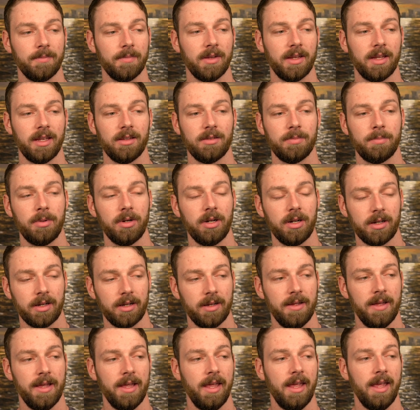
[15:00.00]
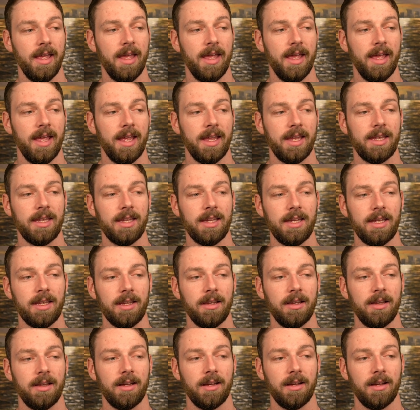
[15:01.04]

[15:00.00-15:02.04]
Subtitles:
his book, he